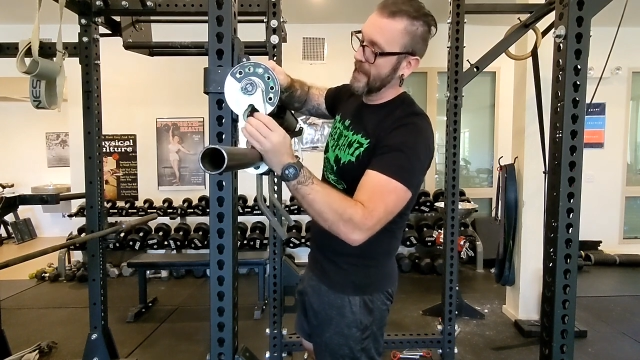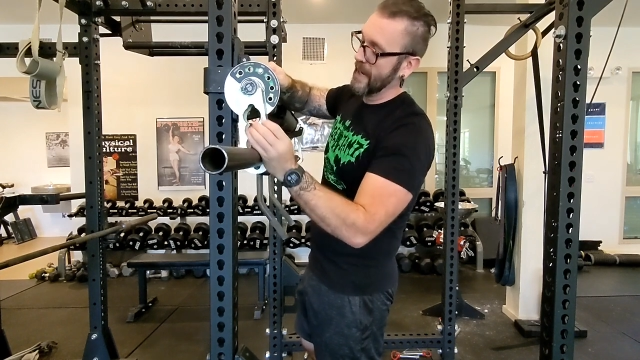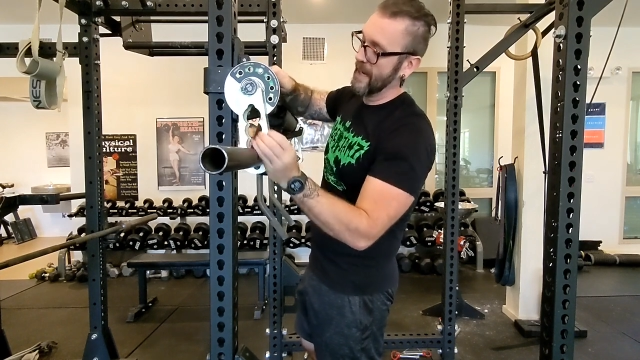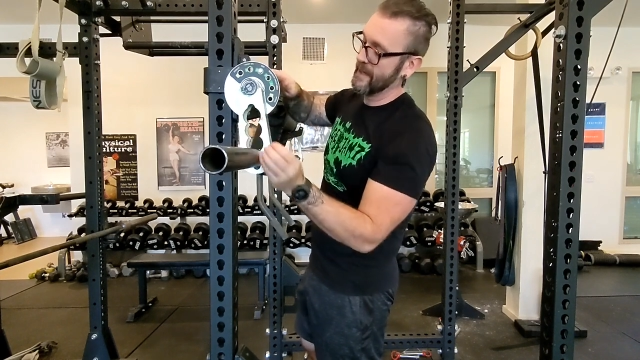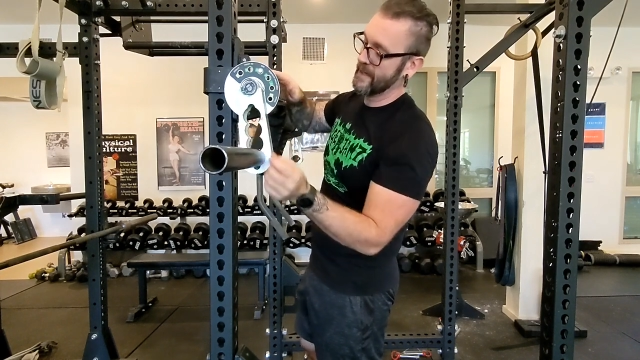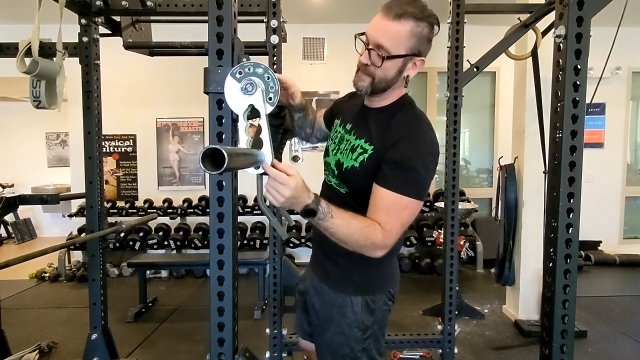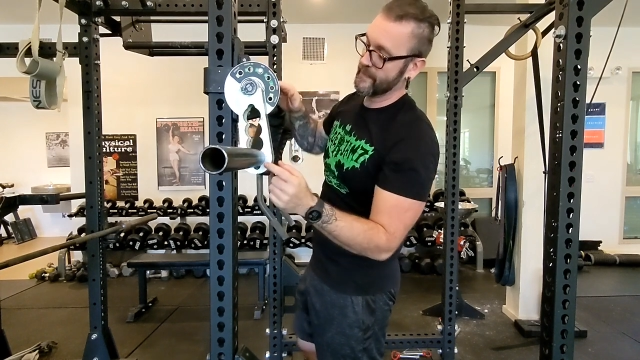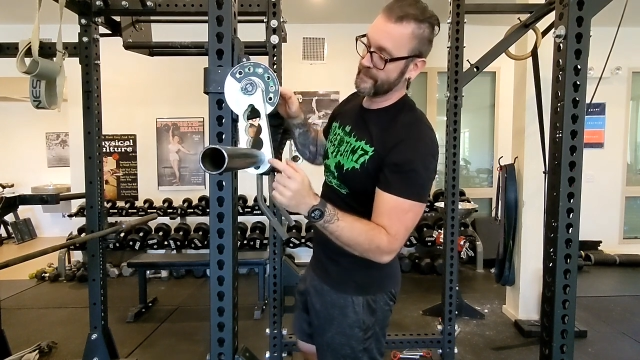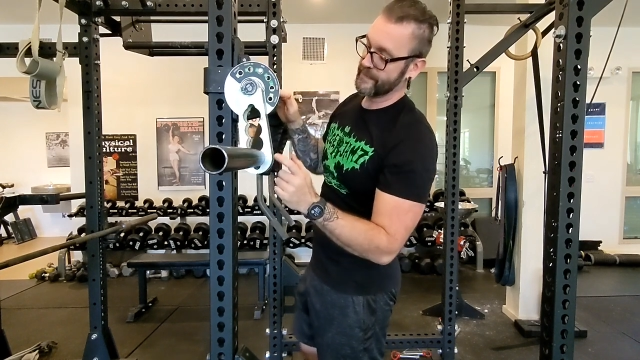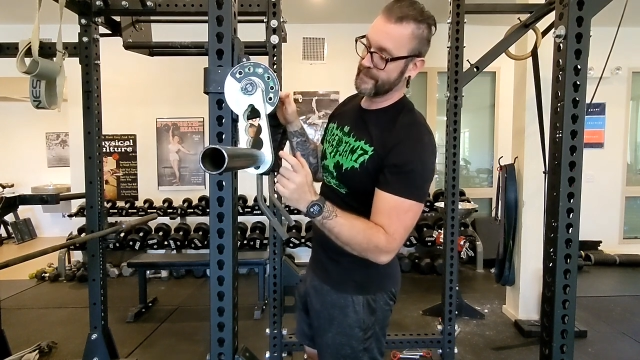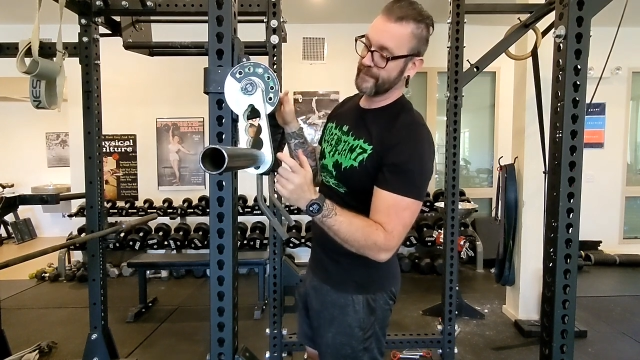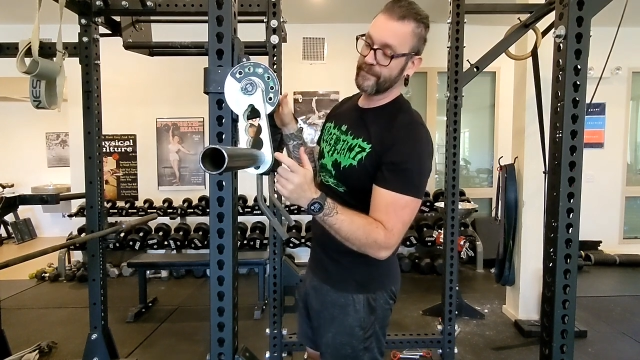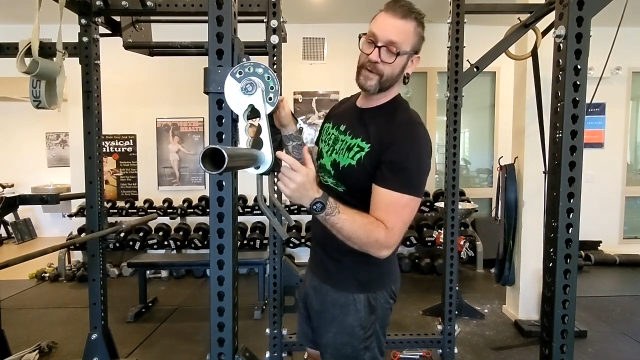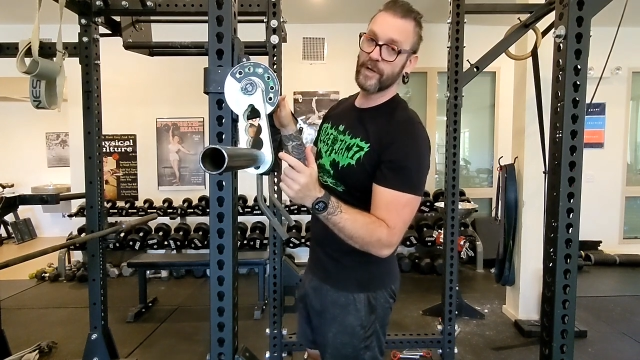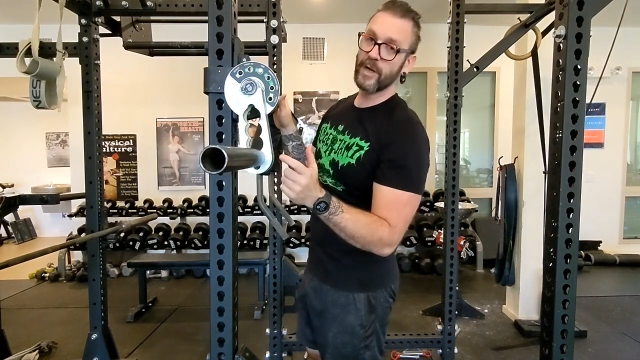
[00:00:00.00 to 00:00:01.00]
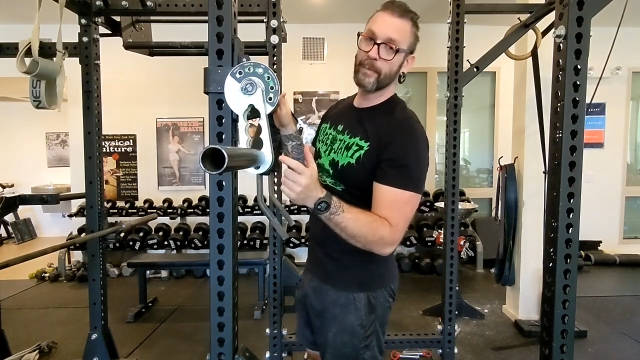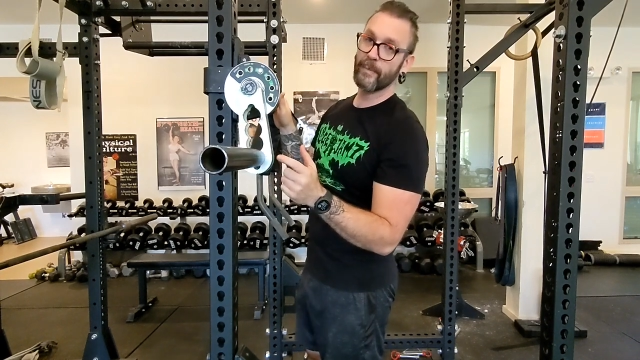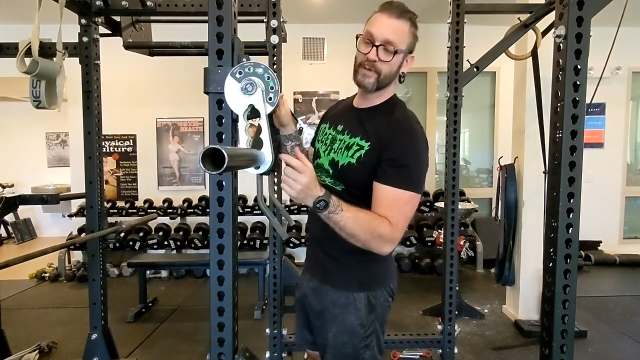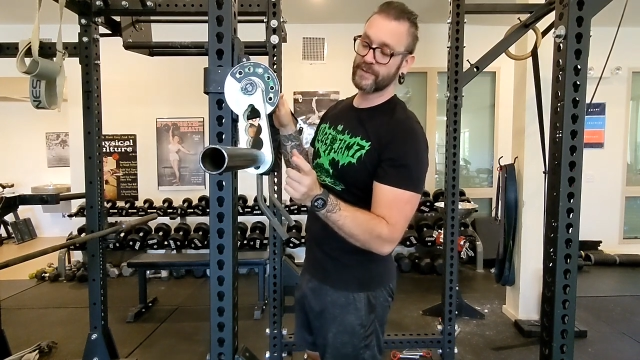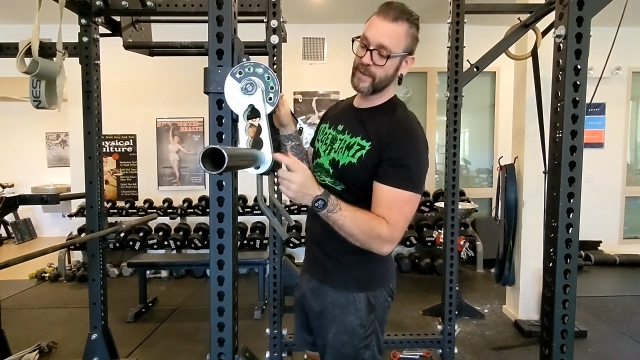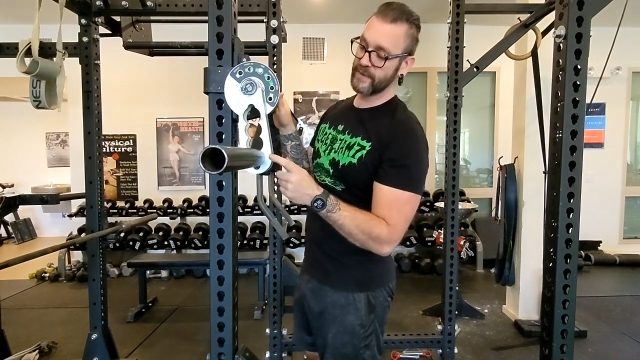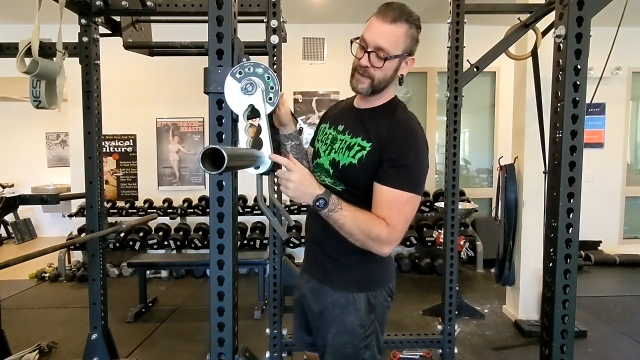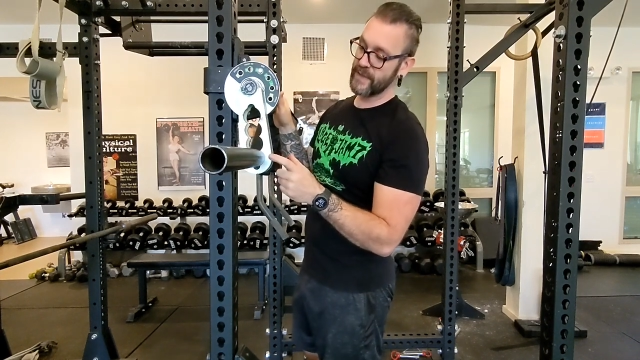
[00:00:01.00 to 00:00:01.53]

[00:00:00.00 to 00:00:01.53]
and then there's different numbers on